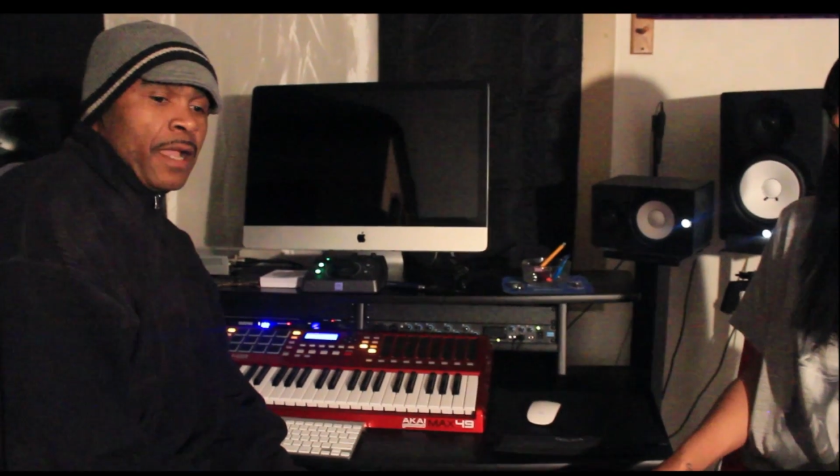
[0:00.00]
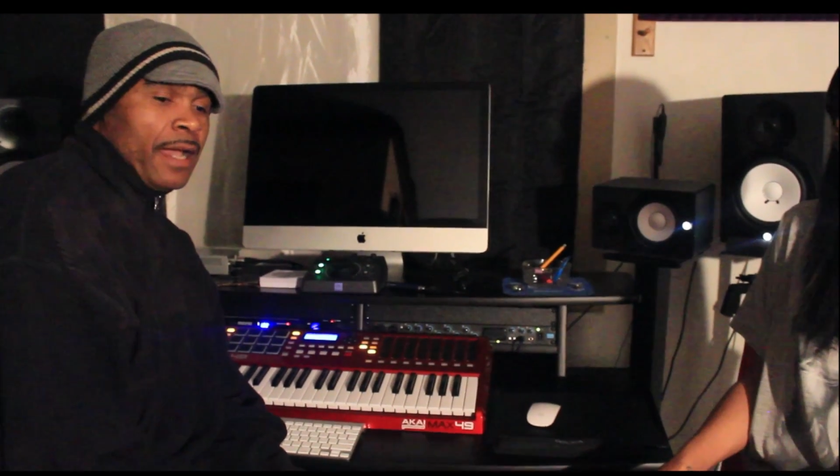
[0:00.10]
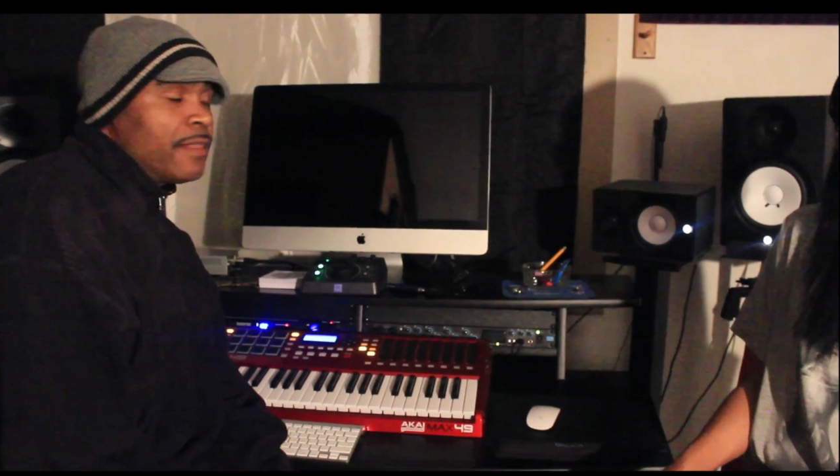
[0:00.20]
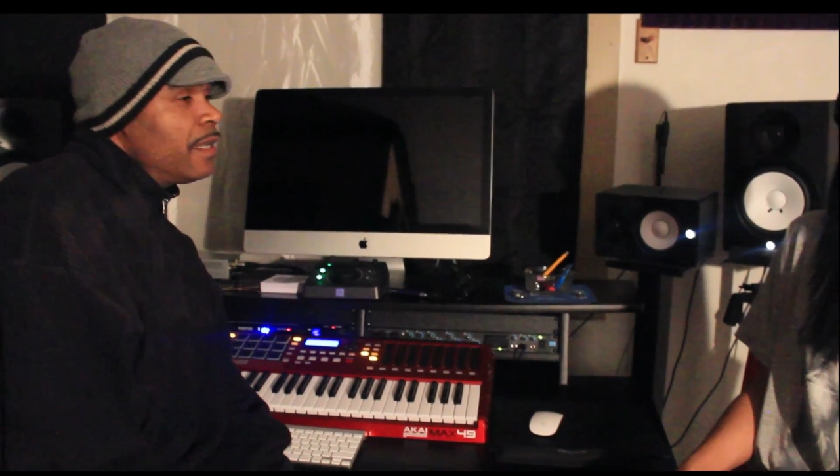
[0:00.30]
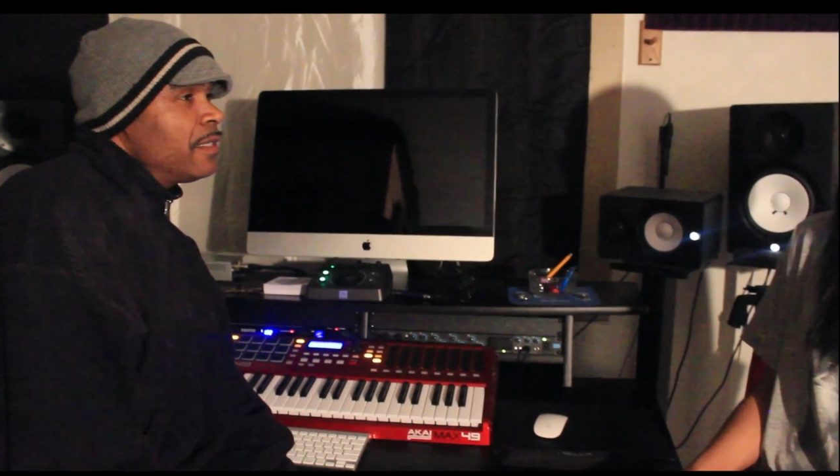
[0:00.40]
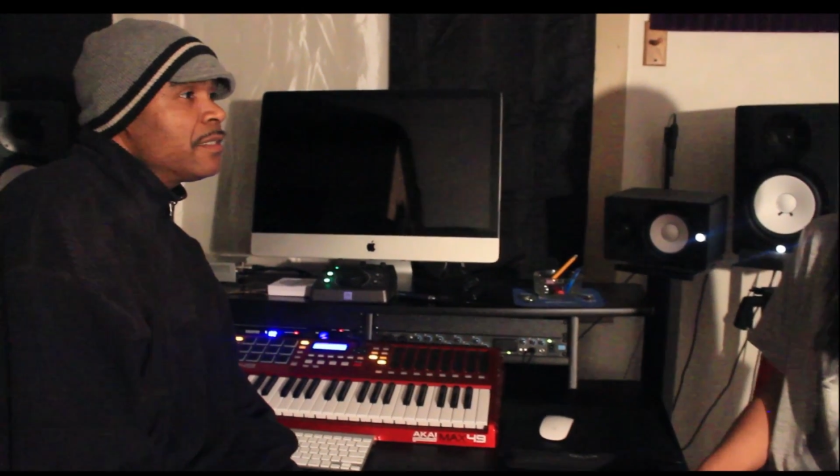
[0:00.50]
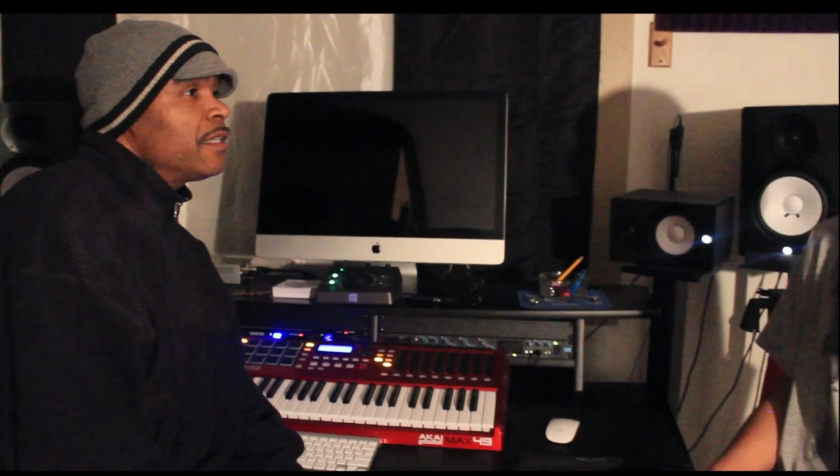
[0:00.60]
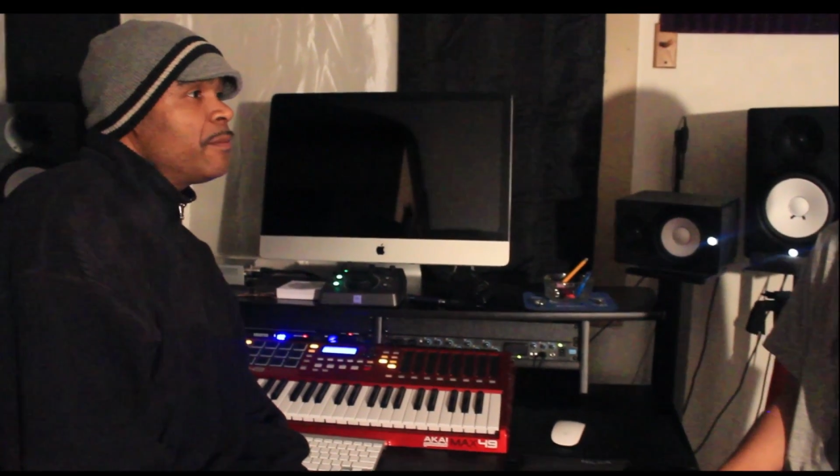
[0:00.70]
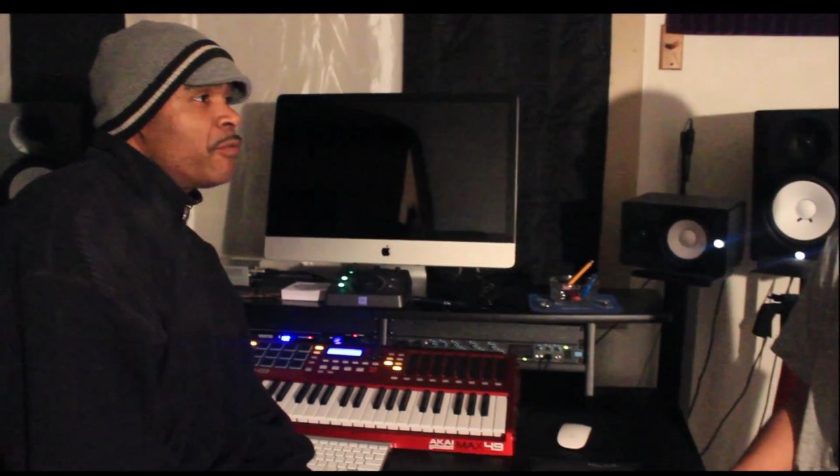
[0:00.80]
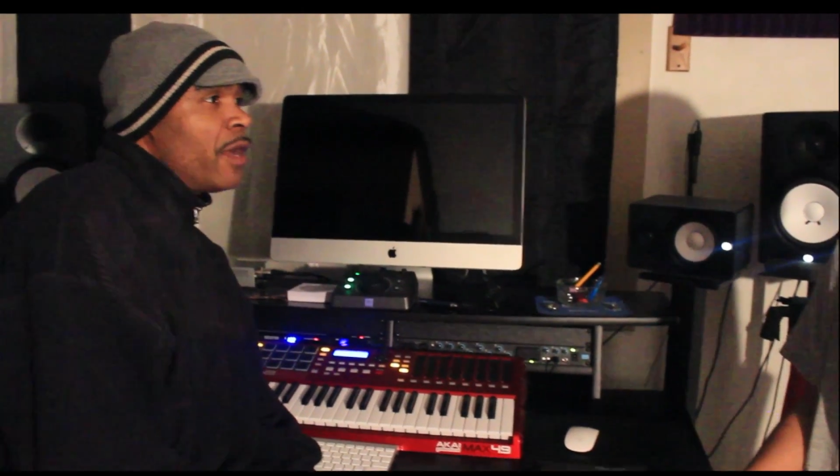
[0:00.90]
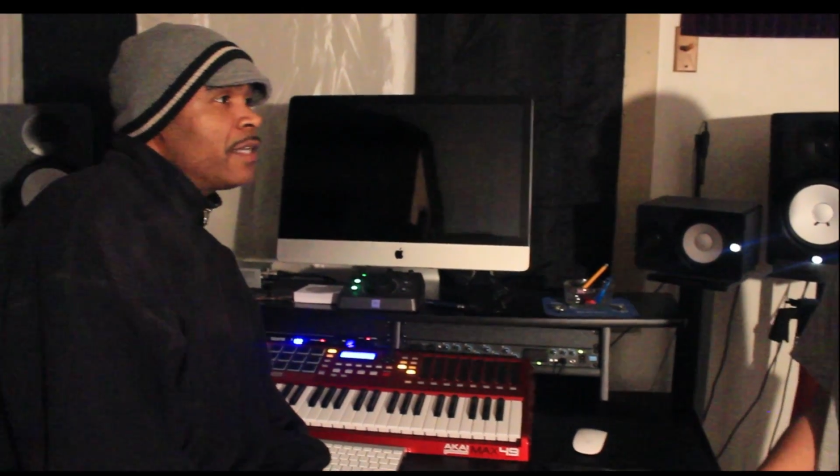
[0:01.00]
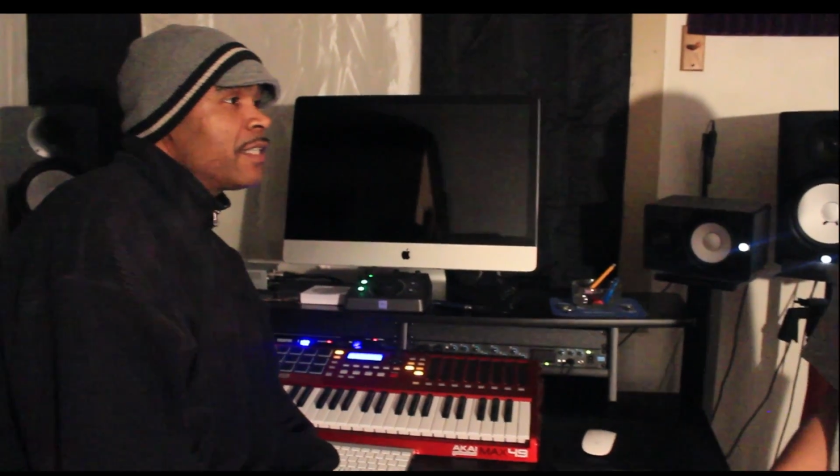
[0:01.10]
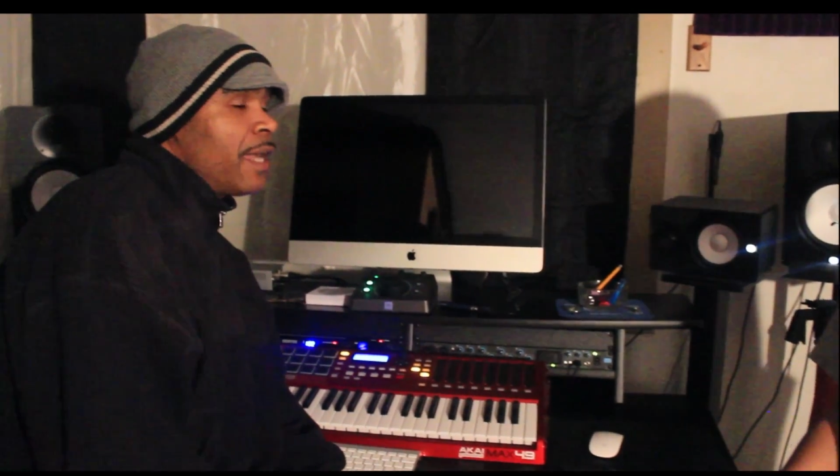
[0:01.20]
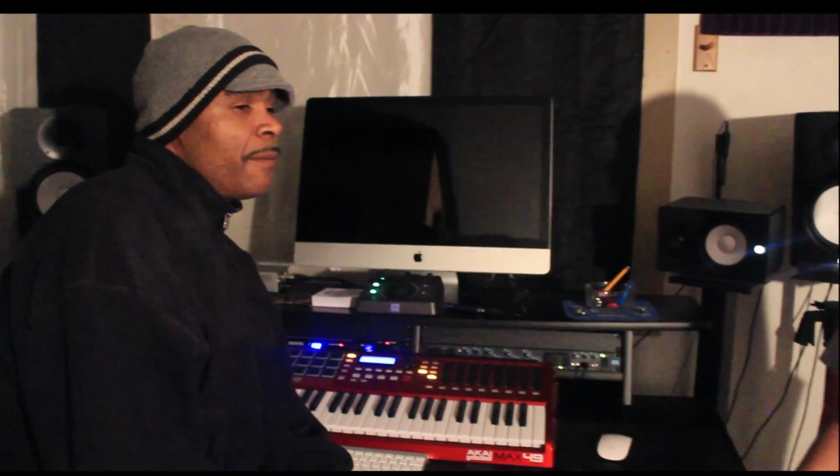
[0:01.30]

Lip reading: I think it's a good project.